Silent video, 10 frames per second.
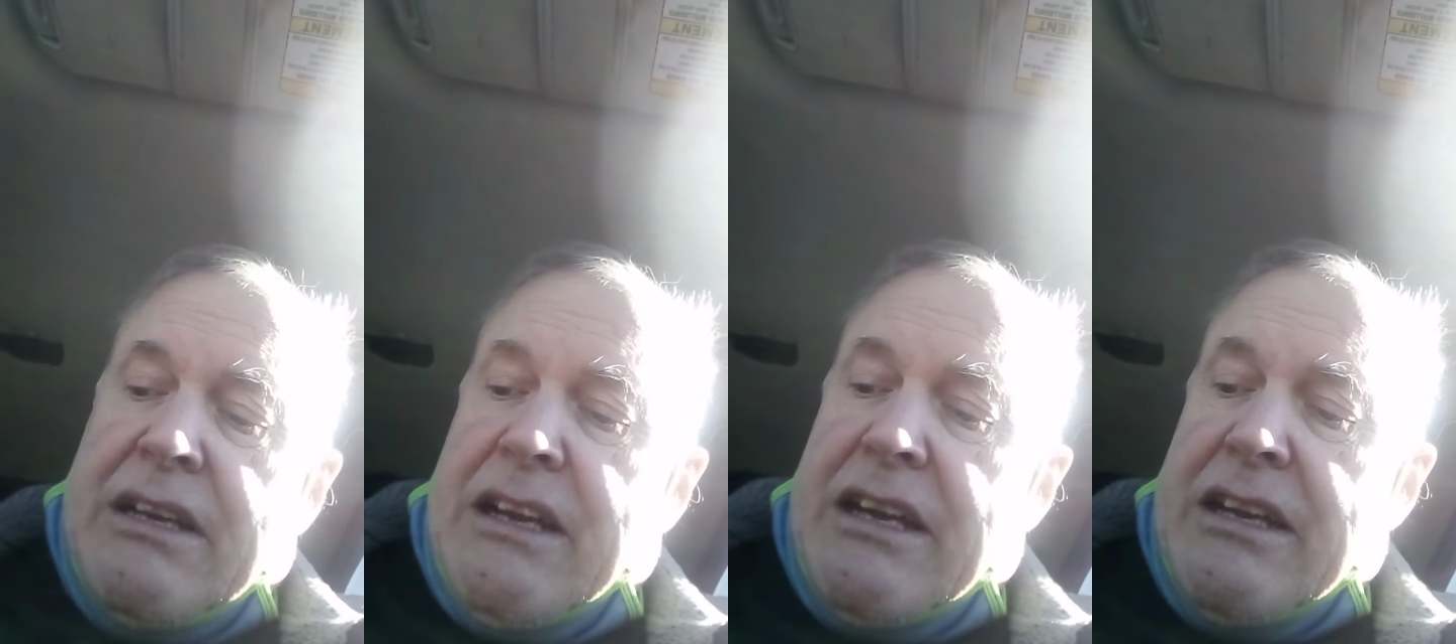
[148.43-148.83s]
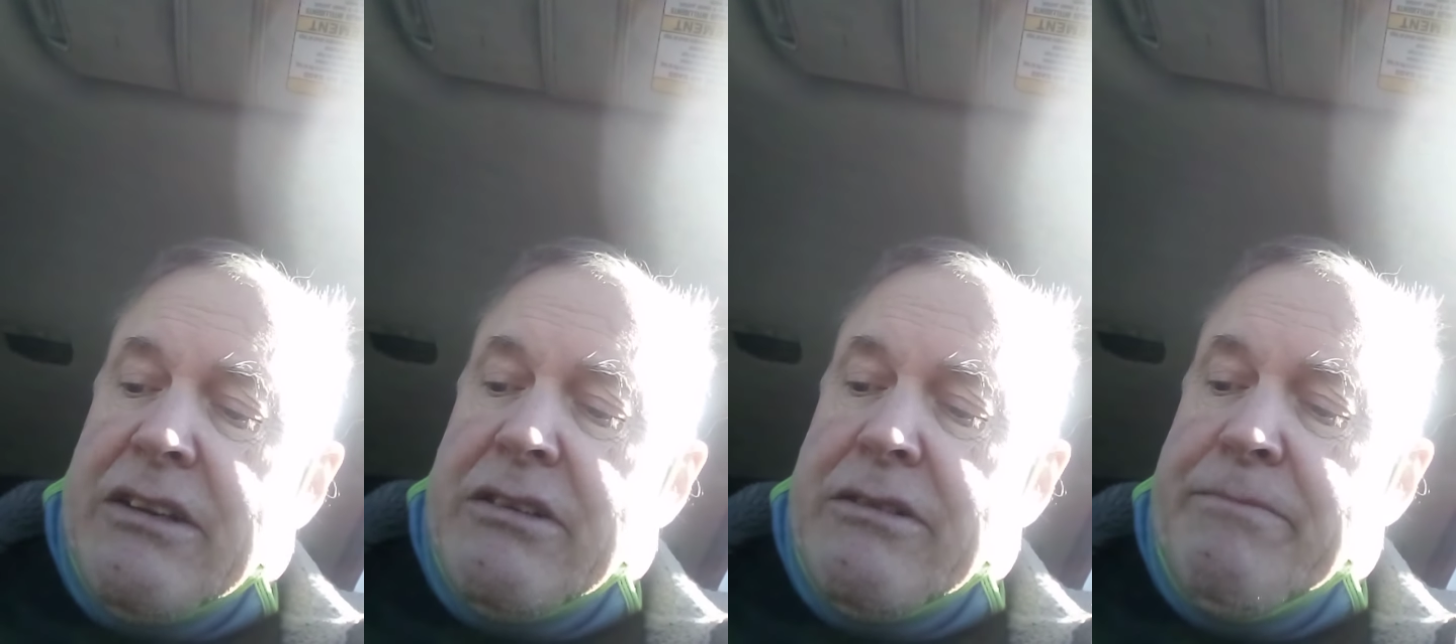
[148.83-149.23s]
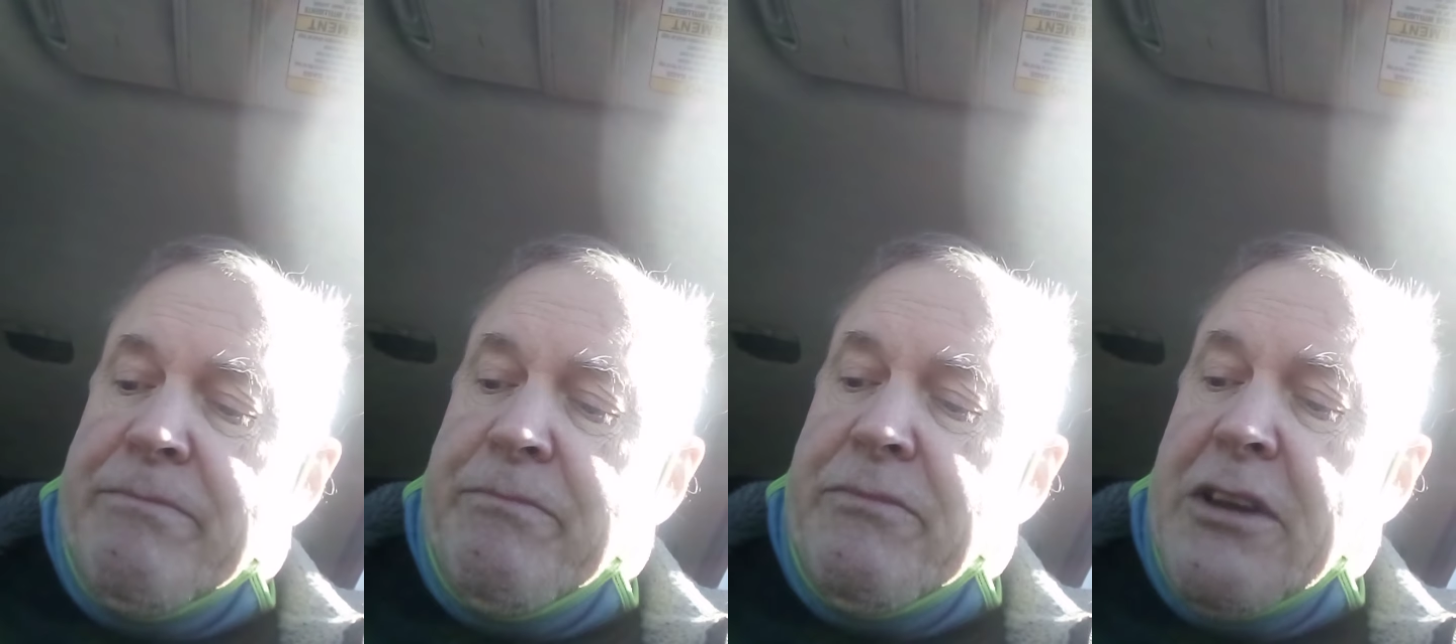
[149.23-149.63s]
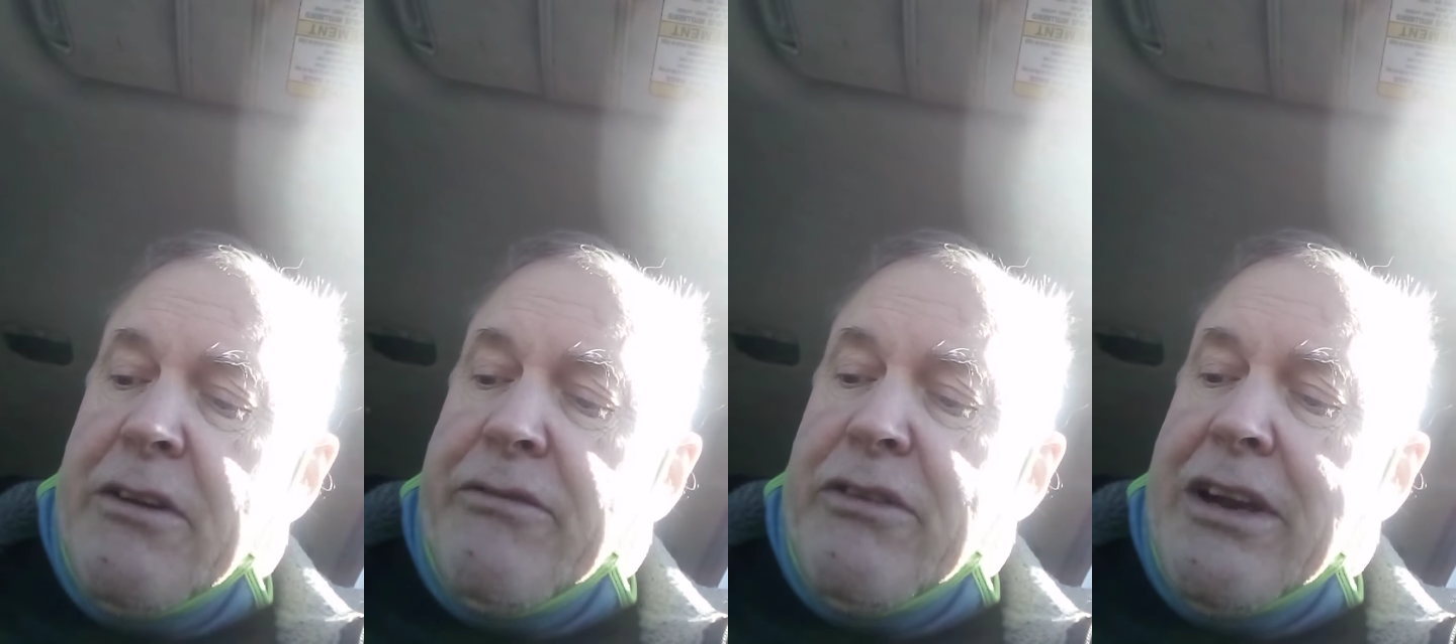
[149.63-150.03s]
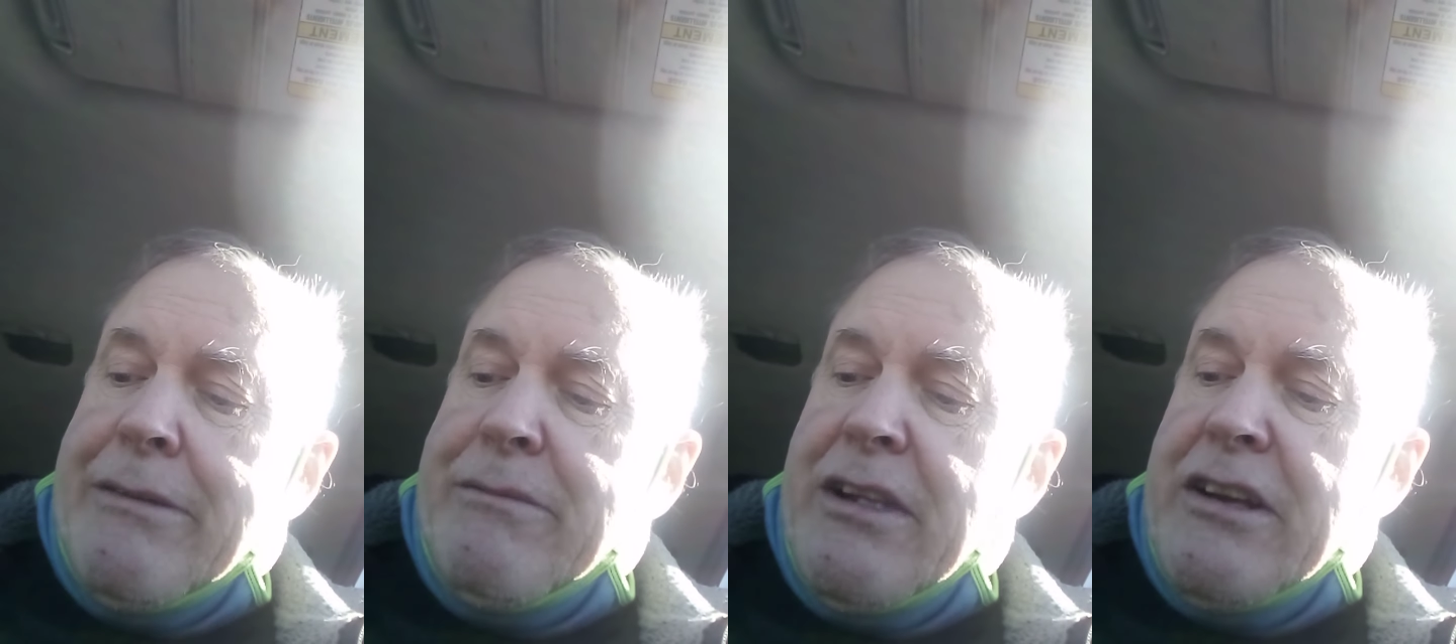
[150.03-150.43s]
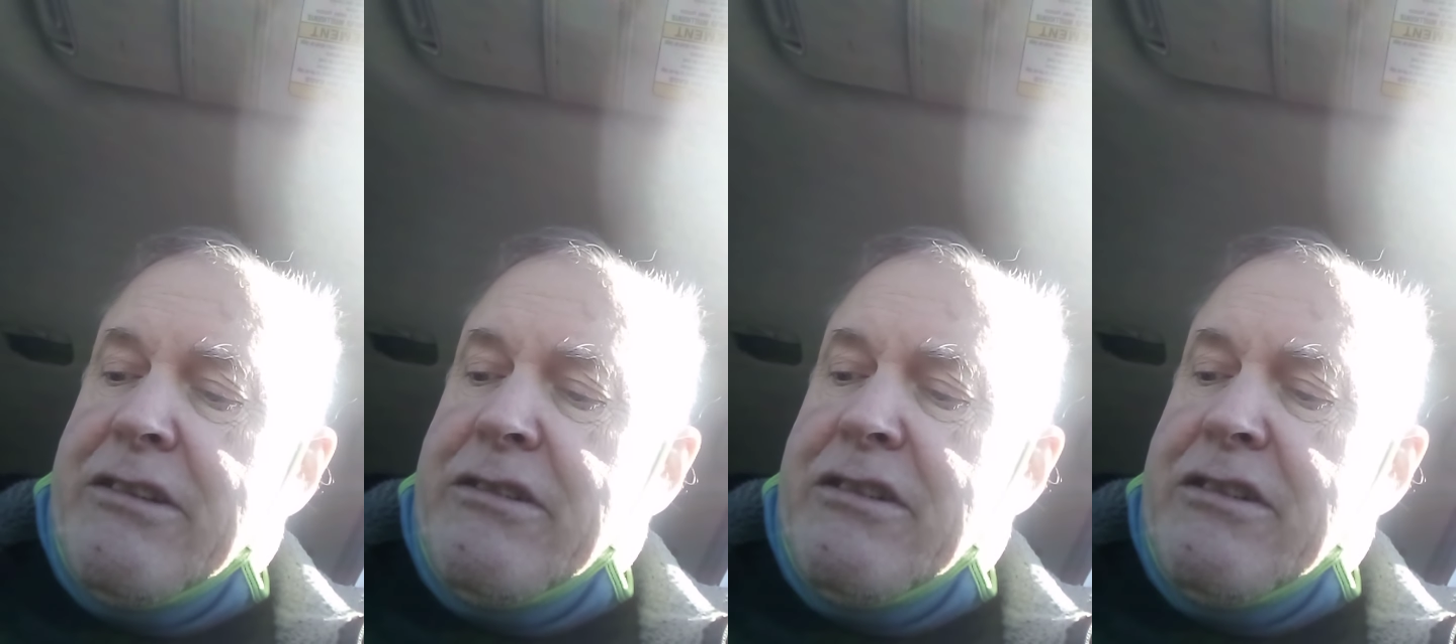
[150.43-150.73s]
and airframe. And